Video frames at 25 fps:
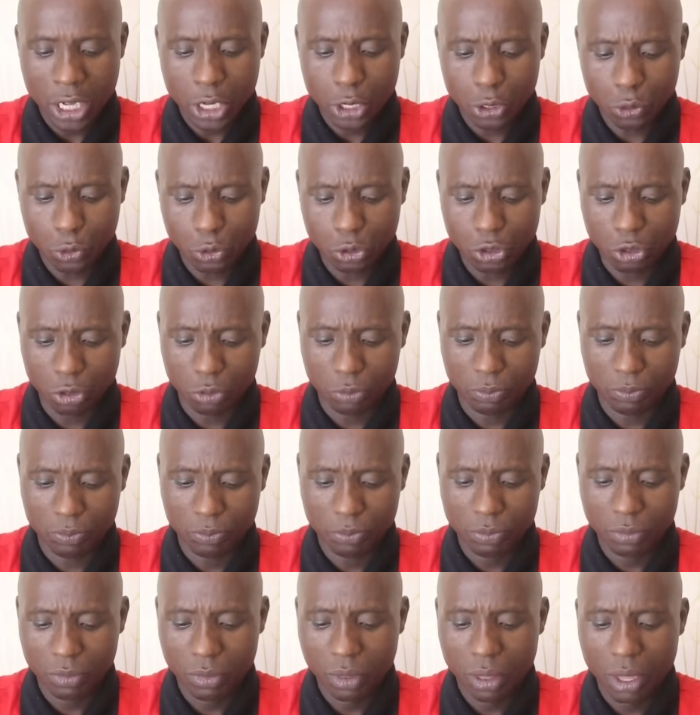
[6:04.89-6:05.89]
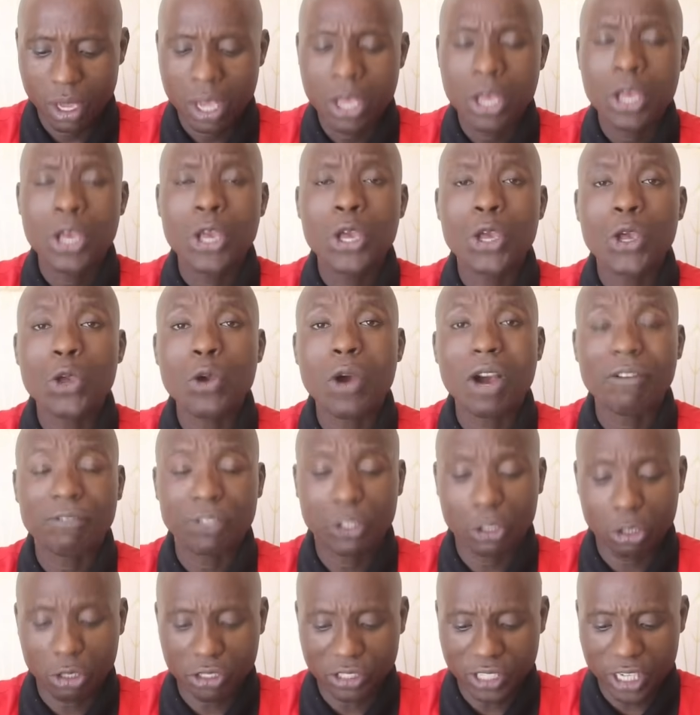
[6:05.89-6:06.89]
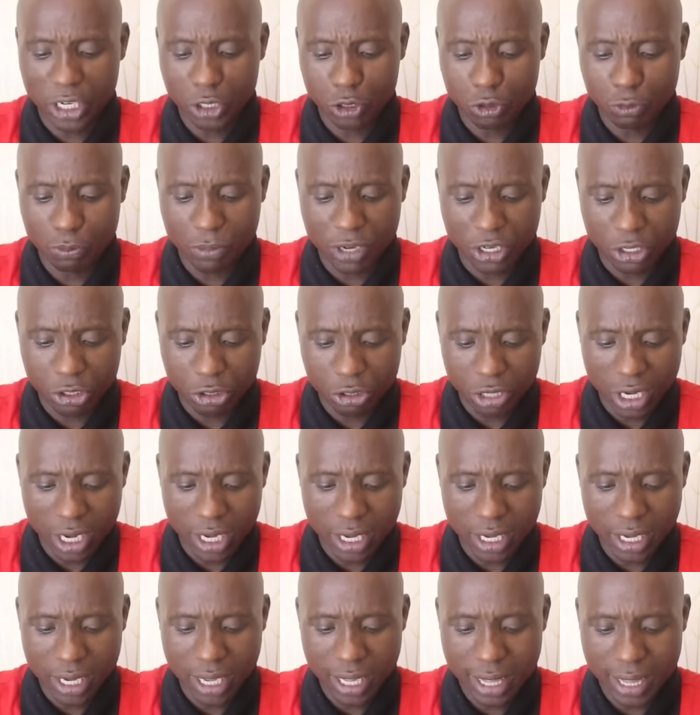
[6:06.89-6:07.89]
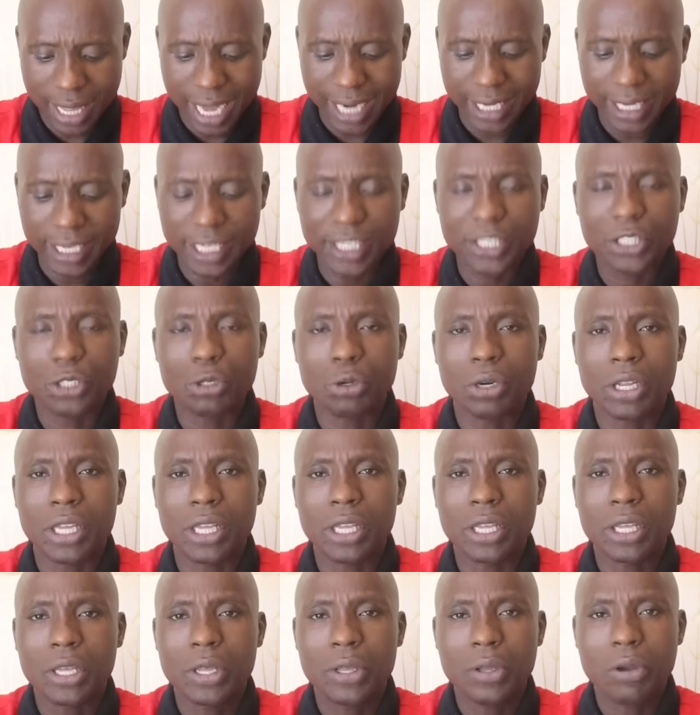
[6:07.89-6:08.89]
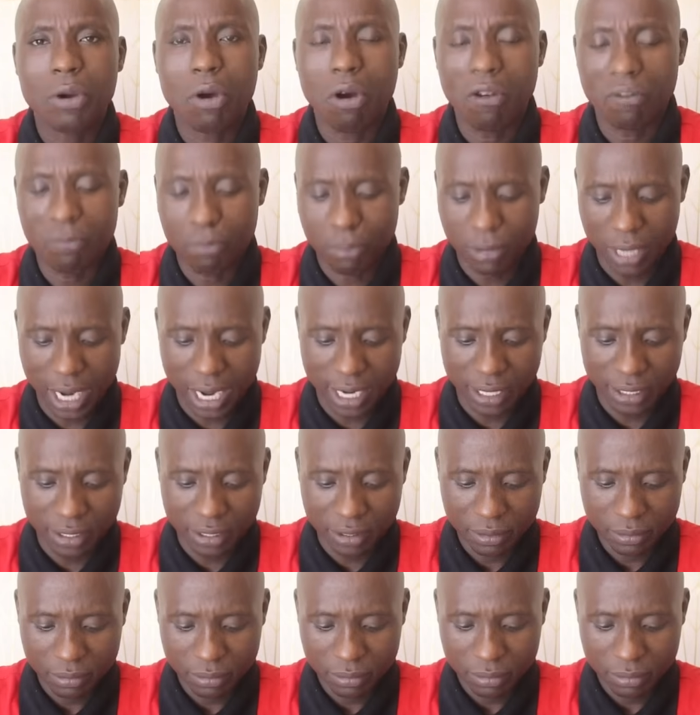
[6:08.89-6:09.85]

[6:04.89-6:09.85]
Ruto, you have chosen to betray that history of pride.